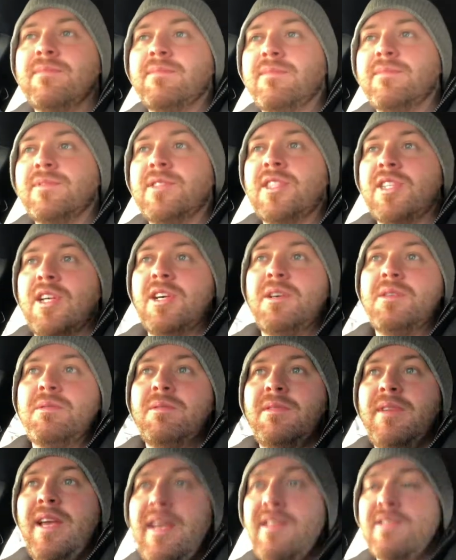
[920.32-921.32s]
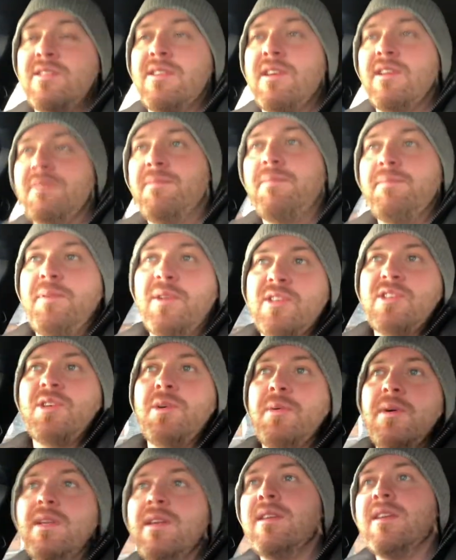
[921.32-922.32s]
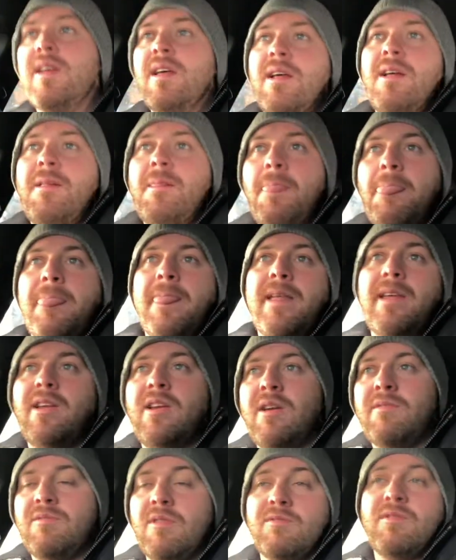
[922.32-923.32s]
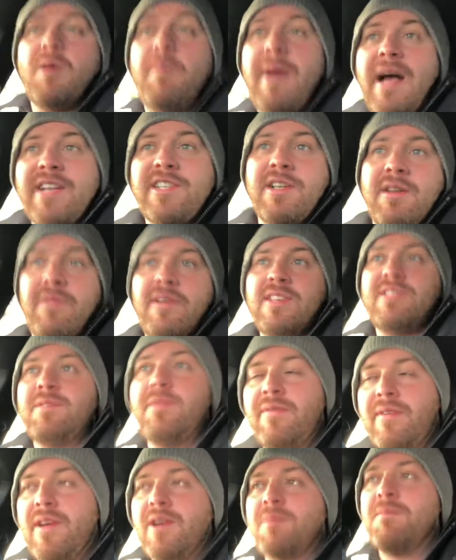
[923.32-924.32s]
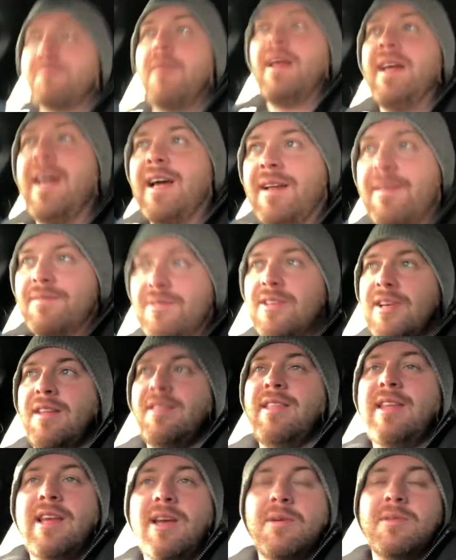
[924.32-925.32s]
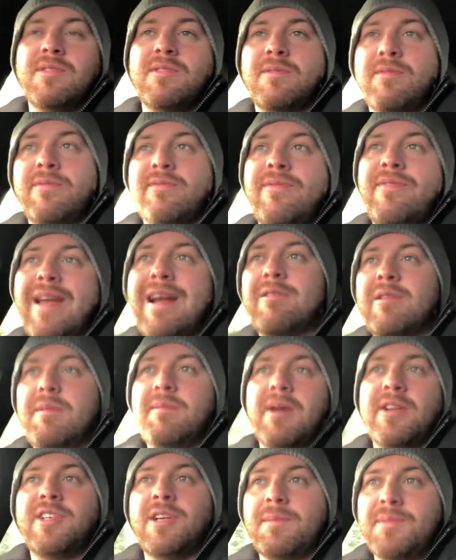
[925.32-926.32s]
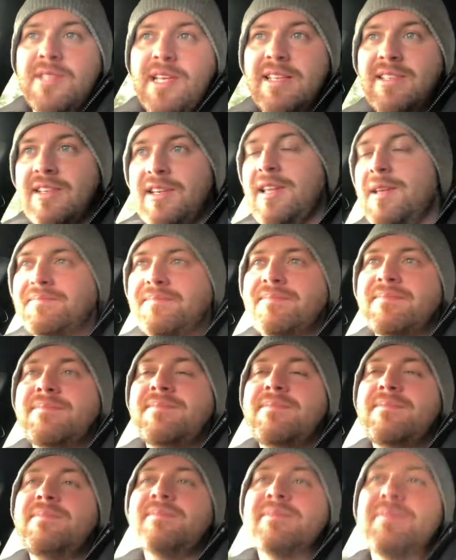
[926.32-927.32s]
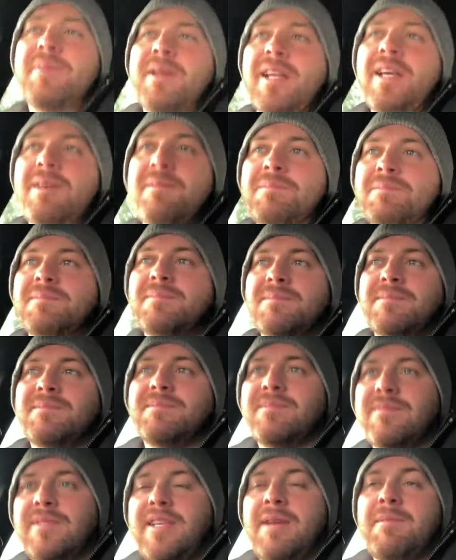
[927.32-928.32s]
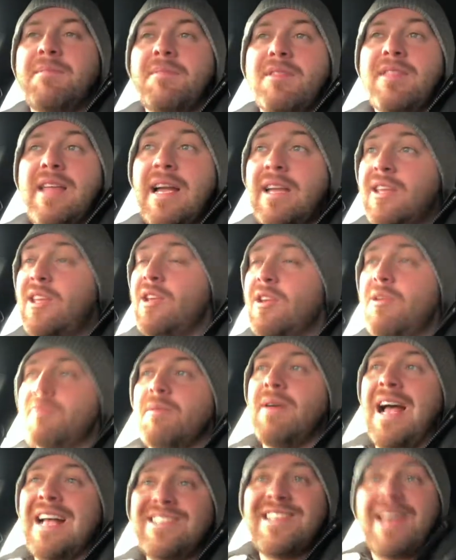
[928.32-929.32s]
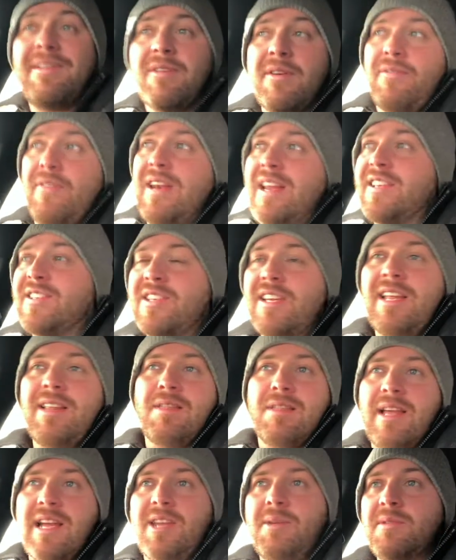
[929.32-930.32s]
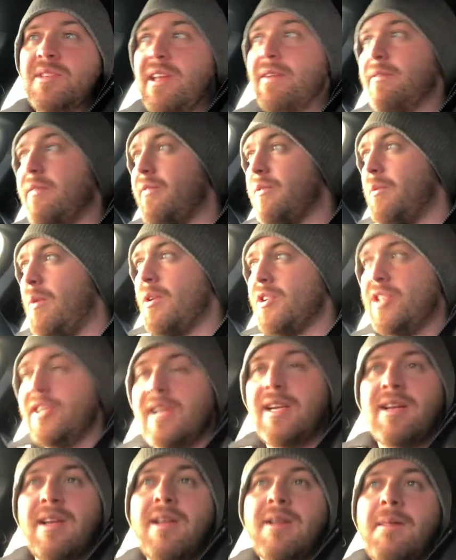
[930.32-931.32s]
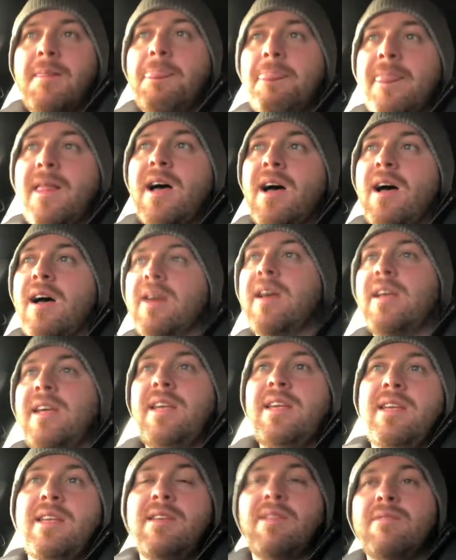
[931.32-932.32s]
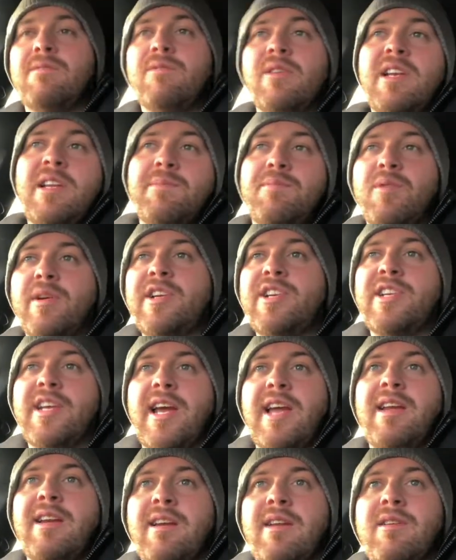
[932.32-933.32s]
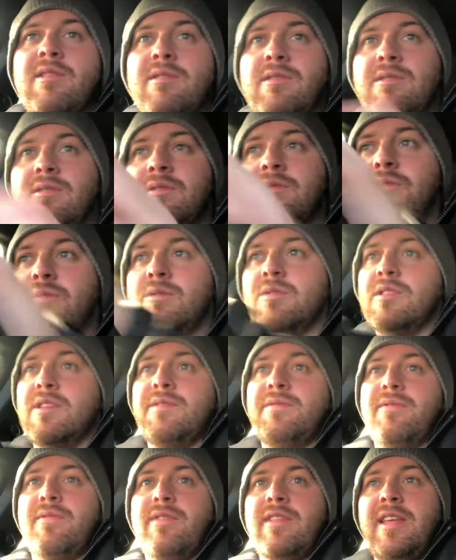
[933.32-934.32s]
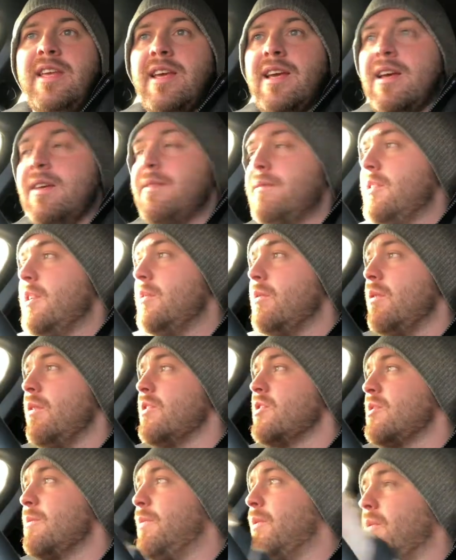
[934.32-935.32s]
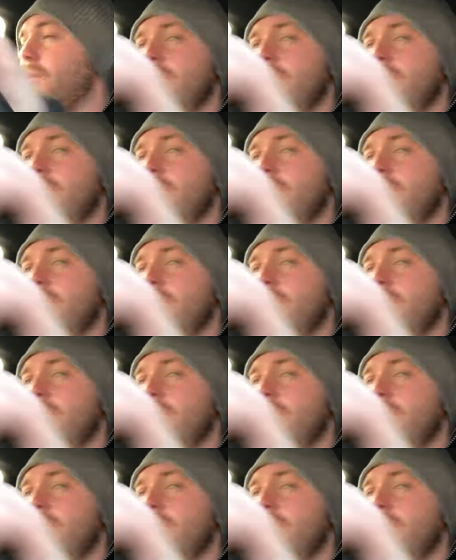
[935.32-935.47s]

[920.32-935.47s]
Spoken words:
So yeah, he's kind of pursuing, a real passion of his in film, and I think I was very much upsetting him. But yeah, thank you as ever for listening. Thank you as ever for watching. I really appreciate all of the support.